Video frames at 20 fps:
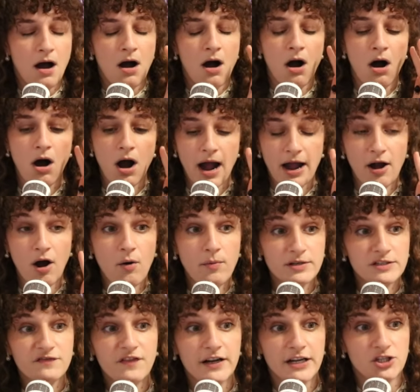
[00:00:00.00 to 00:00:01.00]
I
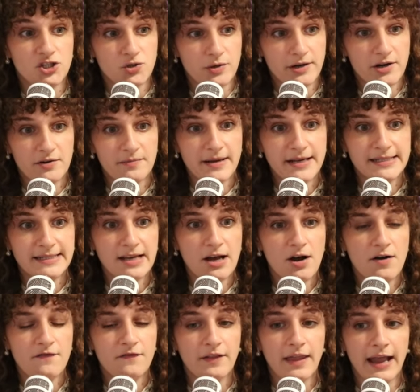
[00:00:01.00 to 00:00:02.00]
almost fucking triggered
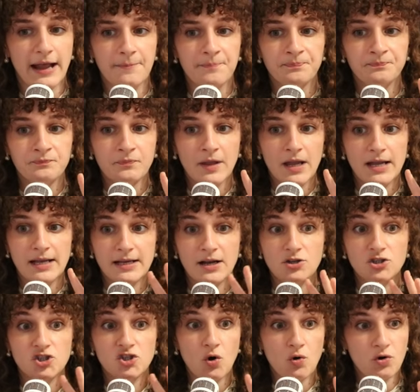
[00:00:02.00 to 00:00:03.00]
myself like
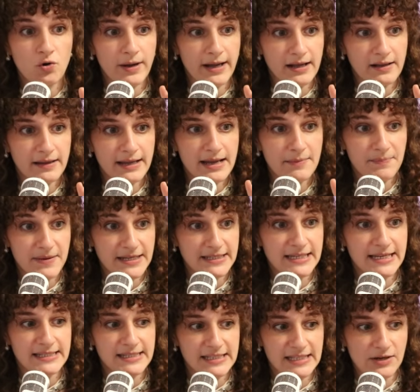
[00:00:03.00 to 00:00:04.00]
so quickly,
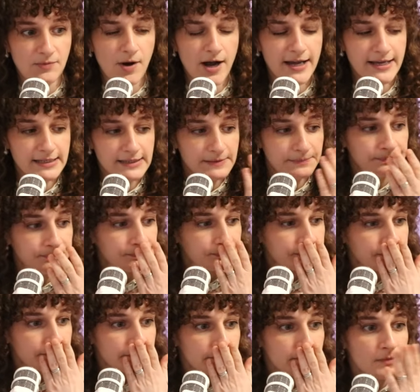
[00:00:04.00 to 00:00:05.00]
PTSD wise.
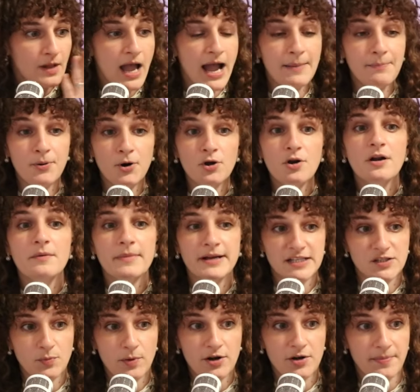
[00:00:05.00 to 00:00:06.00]
I put on my
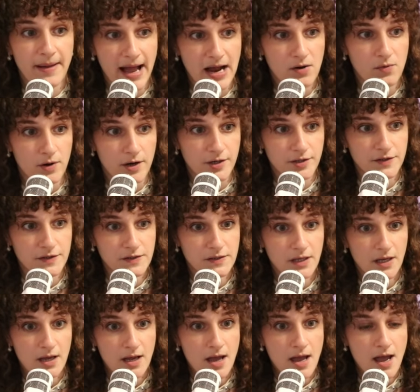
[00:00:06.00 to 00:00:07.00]
sweater backwards.
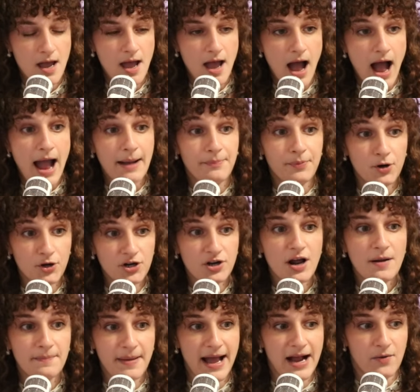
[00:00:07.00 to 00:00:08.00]
I put it
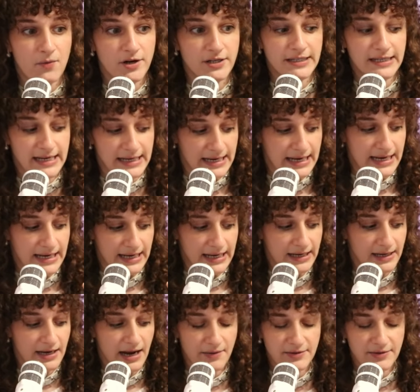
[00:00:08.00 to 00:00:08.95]
on backwards like an idiot.